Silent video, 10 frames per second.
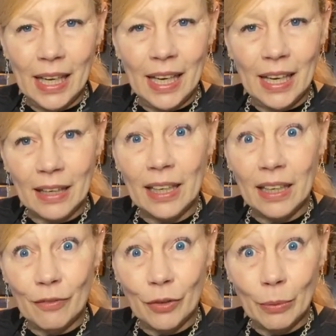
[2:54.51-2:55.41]
and I
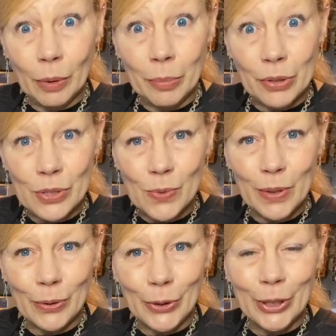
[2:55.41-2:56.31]
can't very well put a
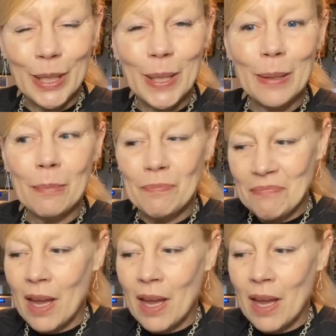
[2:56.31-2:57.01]
sweater on him,